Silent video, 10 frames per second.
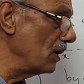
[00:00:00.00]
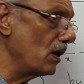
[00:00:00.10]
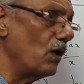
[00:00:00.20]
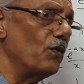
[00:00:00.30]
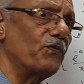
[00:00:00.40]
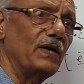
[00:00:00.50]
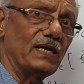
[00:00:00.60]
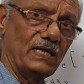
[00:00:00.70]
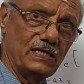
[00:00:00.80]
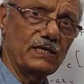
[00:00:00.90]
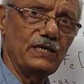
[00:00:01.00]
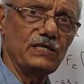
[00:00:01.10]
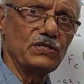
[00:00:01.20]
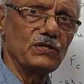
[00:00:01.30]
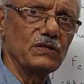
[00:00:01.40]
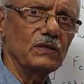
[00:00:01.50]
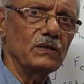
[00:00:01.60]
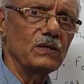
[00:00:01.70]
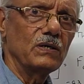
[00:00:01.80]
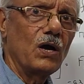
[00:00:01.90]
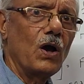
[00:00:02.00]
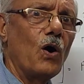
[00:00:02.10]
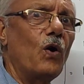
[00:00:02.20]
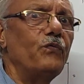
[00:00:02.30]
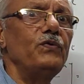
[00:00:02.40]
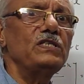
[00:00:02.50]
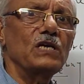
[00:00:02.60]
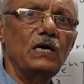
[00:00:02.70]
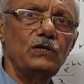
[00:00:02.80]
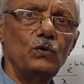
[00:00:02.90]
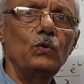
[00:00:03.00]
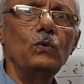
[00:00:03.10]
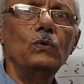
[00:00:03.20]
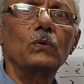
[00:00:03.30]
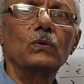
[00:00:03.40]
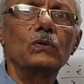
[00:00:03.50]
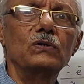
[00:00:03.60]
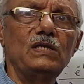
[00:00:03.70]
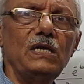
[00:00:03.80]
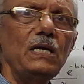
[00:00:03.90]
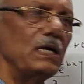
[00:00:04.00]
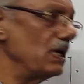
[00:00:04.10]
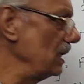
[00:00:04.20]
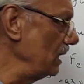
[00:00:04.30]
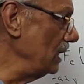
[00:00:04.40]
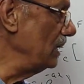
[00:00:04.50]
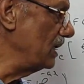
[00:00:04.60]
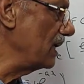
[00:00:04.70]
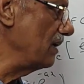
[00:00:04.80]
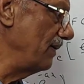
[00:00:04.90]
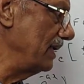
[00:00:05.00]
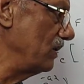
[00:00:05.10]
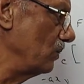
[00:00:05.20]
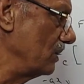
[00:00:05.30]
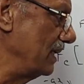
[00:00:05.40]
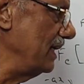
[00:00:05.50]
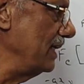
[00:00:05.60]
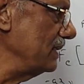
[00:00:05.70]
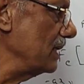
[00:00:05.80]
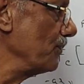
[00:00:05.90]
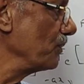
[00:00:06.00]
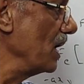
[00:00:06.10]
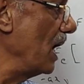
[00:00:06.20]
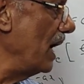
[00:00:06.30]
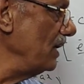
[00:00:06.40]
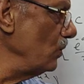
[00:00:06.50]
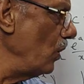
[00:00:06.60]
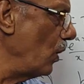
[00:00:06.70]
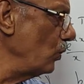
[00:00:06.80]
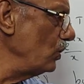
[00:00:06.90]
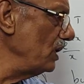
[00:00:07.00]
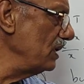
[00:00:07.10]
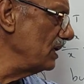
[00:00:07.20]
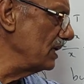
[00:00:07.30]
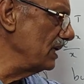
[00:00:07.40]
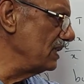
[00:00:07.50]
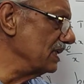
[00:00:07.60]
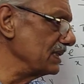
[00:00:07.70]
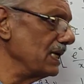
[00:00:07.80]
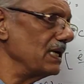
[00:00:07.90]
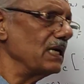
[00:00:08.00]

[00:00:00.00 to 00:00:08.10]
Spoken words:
of an integration of which I know the integral value. That is, I know how to integrate this.